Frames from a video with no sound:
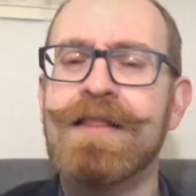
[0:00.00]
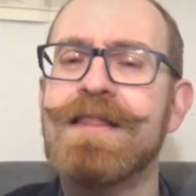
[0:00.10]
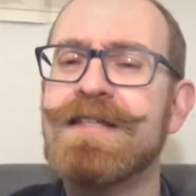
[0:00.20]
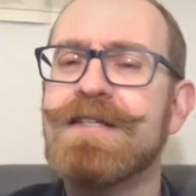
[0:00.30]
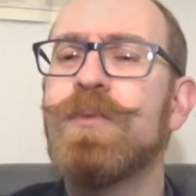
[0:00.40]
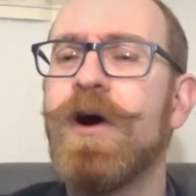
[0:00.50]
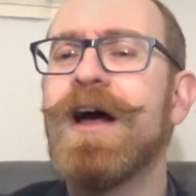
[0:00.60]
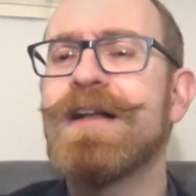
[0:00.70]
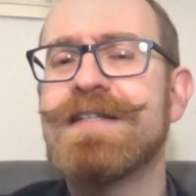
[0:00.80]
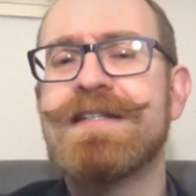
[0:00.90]
This is why
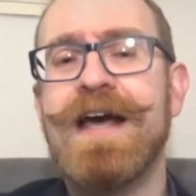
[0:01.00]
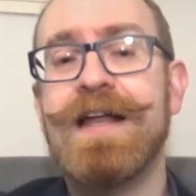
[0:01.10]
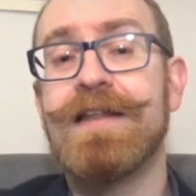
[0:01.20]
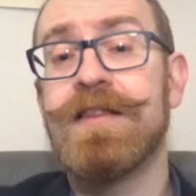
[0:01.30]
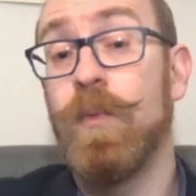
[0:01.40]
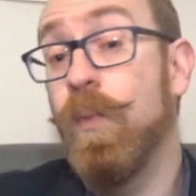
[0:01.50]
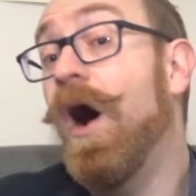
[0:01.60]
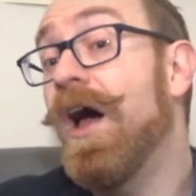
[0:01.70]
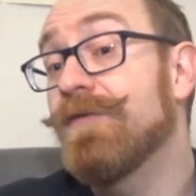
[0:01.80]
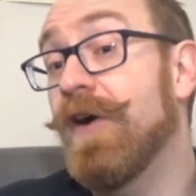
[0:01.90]
understanding the
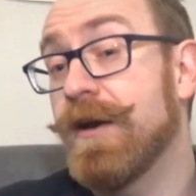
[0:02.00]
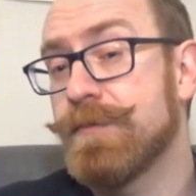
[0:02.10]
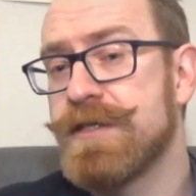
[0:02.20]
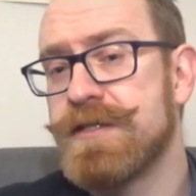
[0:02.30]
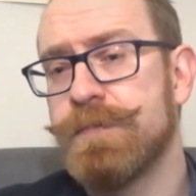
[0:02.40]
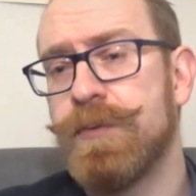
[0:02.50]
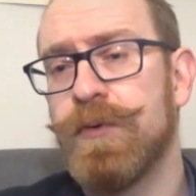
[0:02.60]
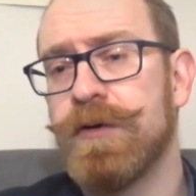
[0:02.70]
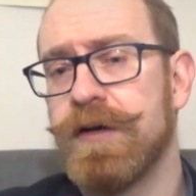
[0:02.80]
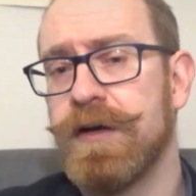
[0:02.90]
why of items is
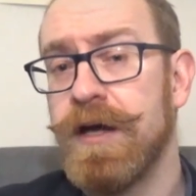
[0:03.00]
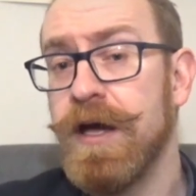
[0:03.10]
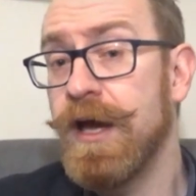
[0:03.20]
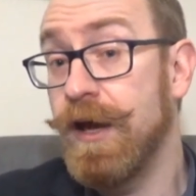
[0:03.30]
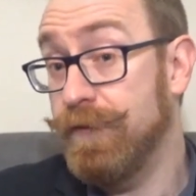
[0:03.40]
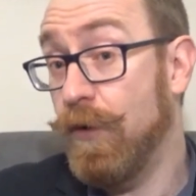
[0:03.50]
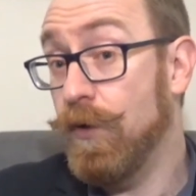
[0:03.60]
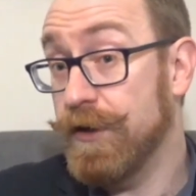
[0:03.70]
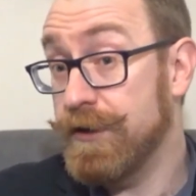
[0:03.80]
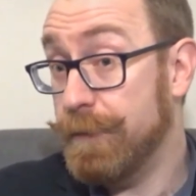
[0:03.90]
important. If I
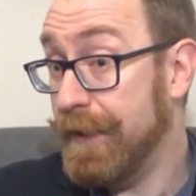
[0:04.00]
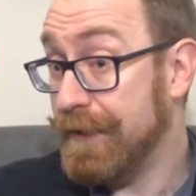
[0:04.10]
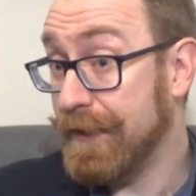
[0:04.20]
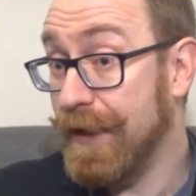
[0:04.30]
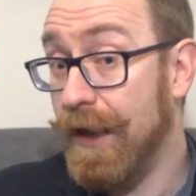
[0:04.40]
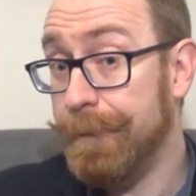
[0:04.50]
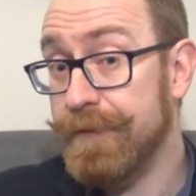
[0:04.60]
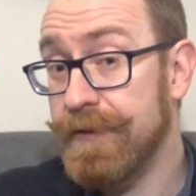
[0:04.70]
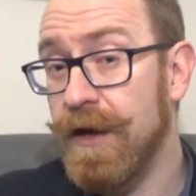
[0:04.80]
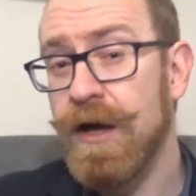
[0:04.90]
want to depict a
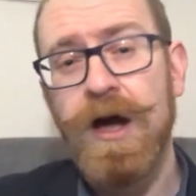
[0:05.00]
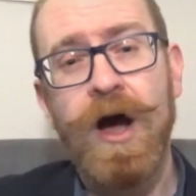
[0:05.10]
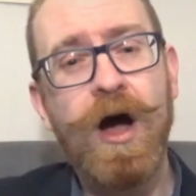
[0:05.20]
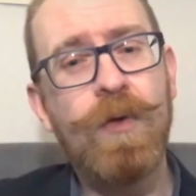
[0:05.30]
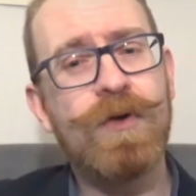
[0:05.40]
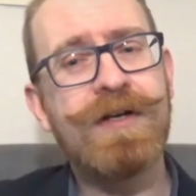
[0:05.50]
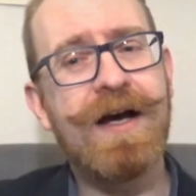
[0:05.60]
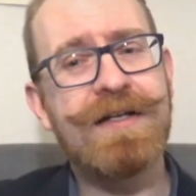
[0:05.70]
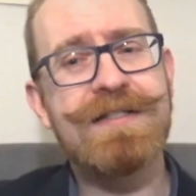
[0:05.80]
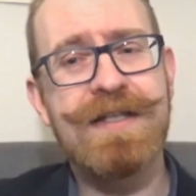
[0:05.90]
carpenter, I want to
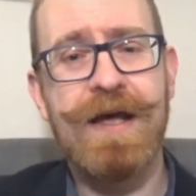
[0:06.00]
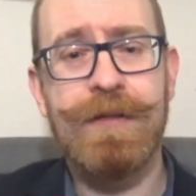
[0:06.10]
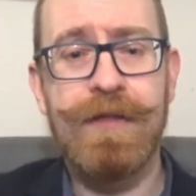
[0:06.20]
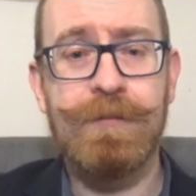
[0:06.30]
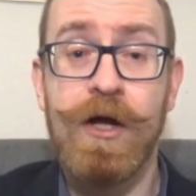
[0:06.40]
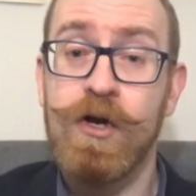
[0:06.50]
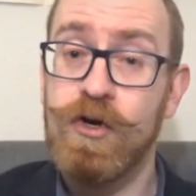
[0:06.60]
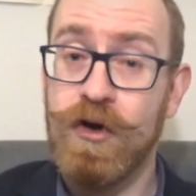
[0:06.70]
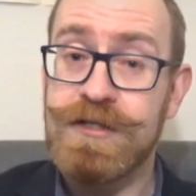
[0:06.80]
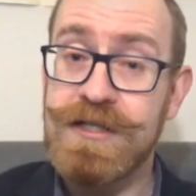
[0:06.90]
understand them
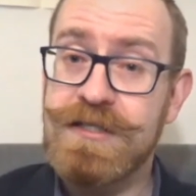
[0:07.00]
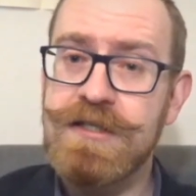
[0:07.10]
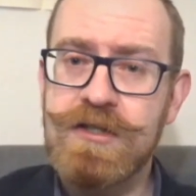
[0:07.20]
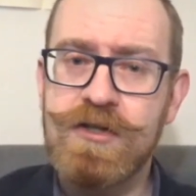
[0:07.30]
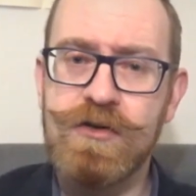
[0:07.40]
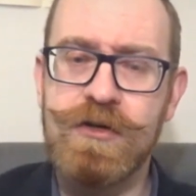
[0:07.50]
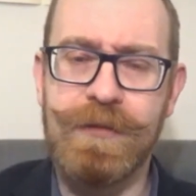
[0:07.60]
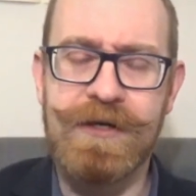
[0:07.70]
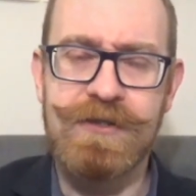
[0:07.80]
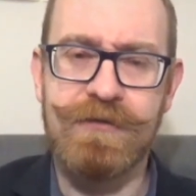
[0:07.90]
not just as a
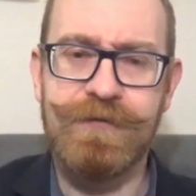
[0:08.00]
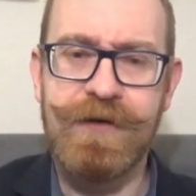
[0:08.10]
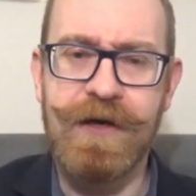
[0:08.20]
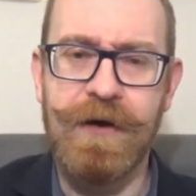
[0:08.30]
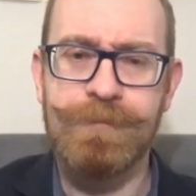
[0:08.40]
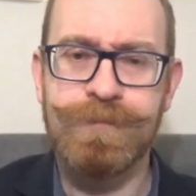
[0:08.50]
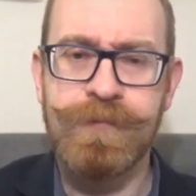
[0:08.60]
two-dimensional figure.